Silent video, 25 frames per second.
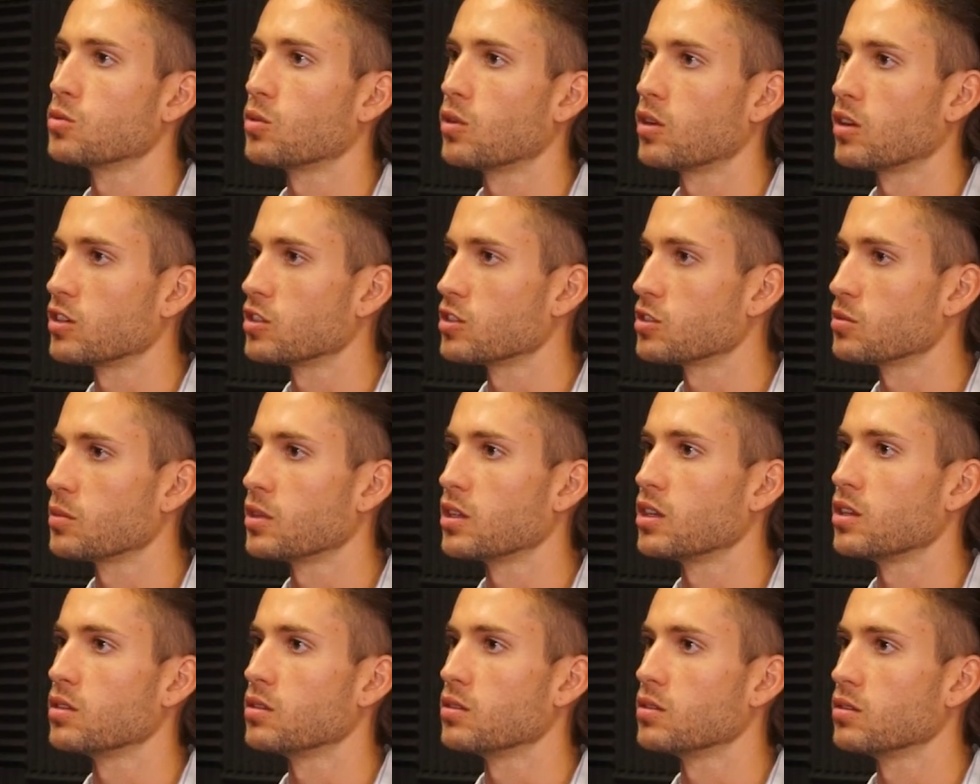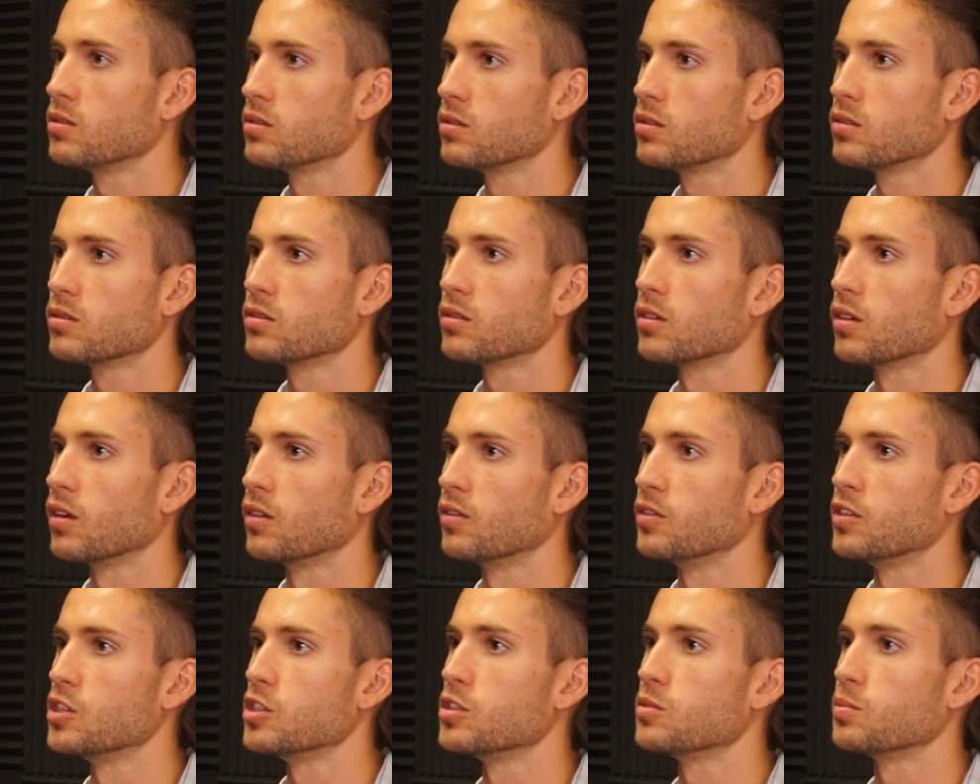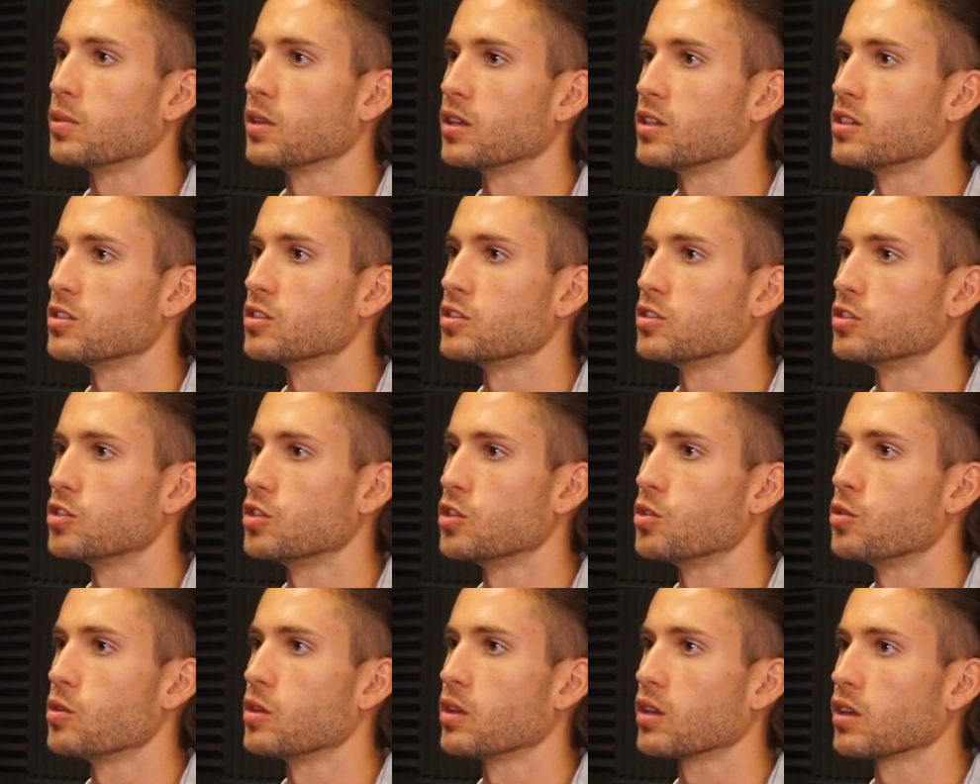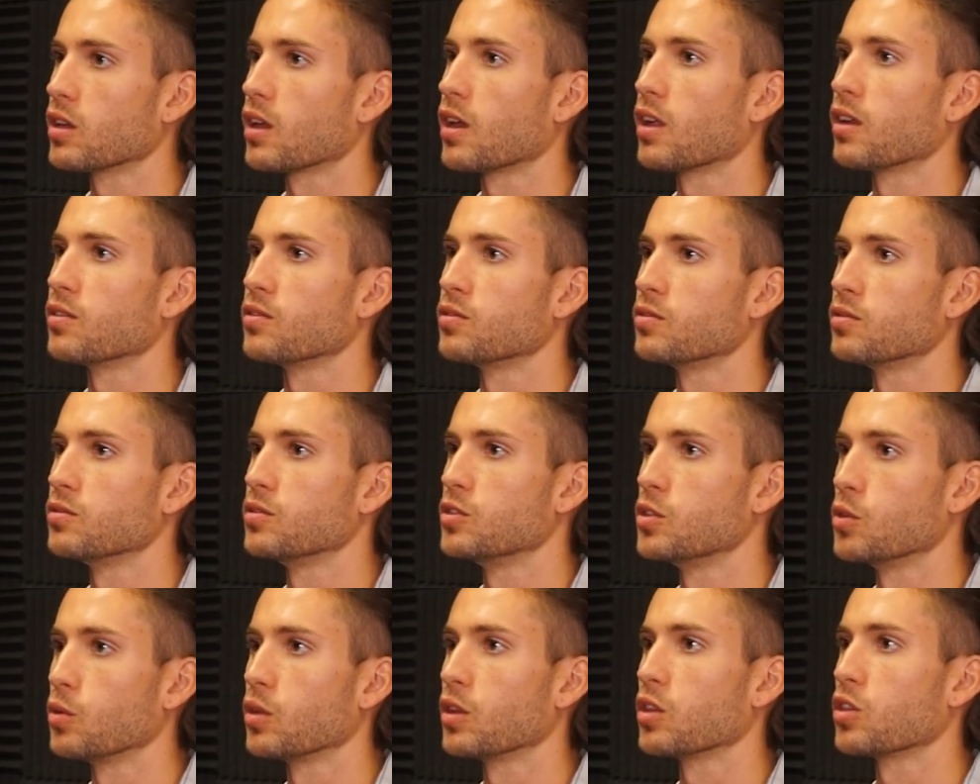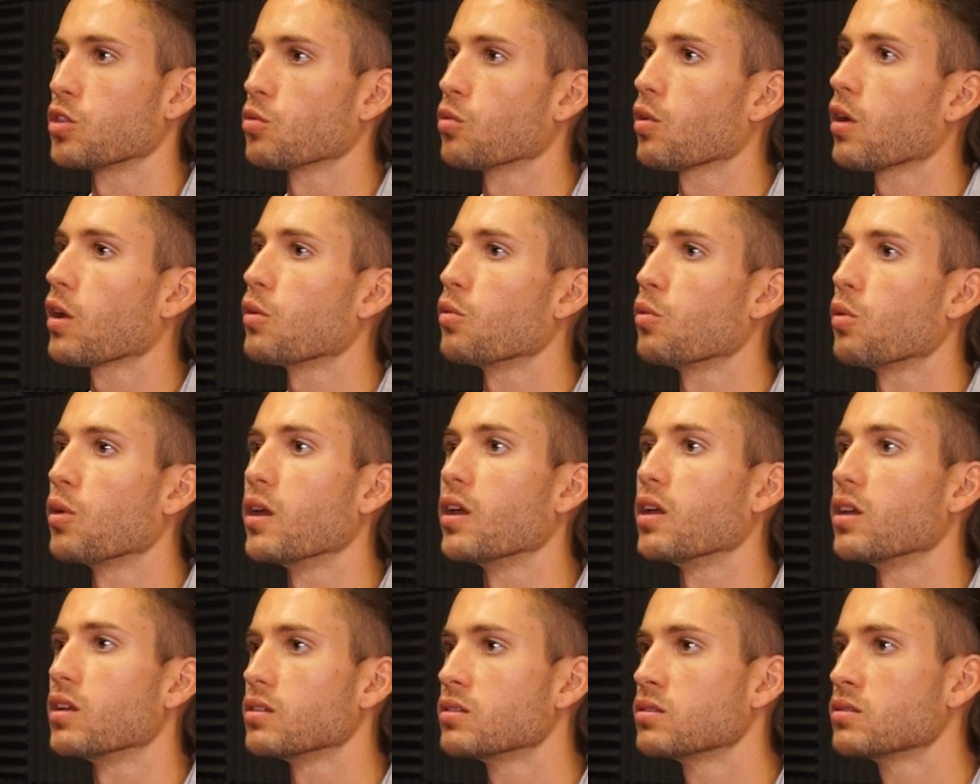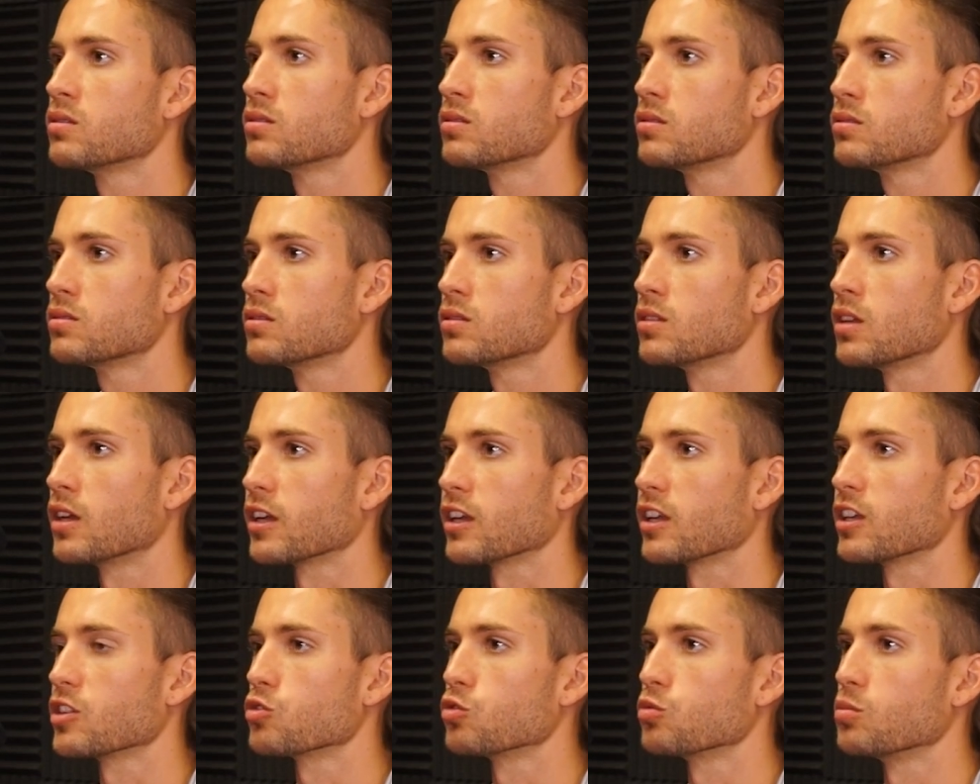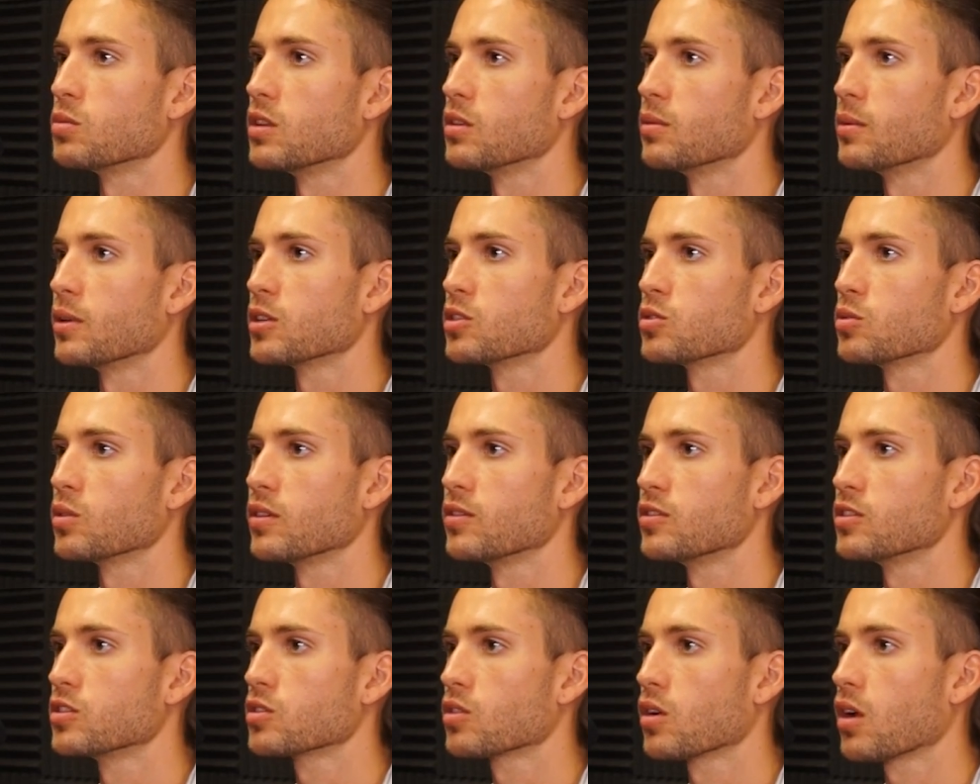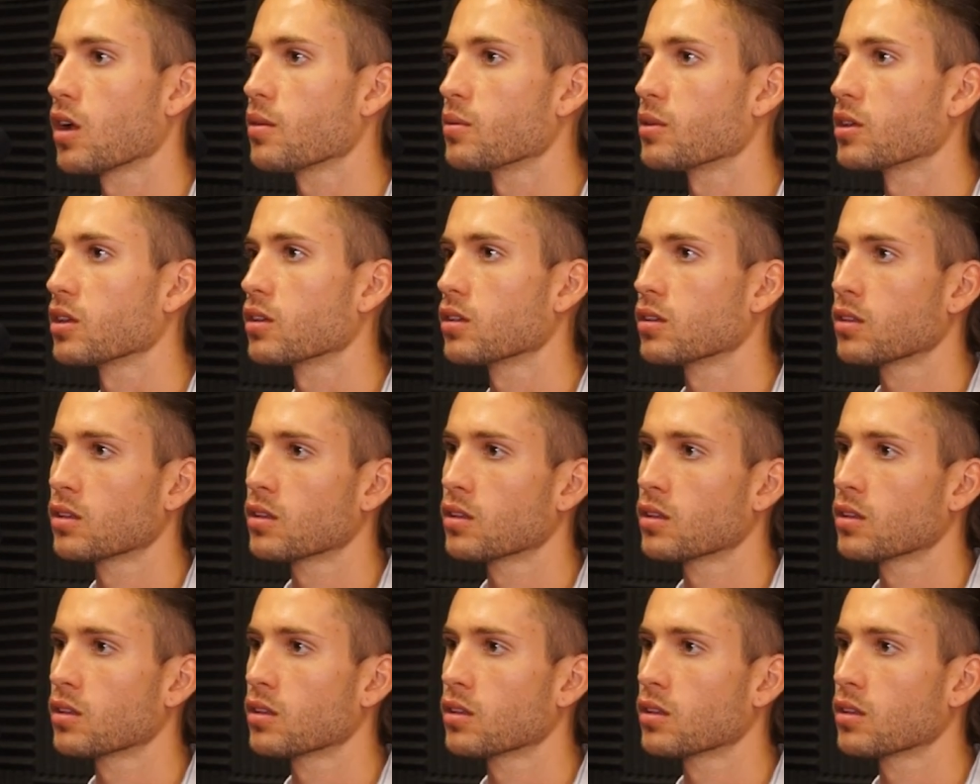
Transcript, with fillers: you want as many of these places doing kind of doing it the right way yeah, I guess would be the best way of describing it.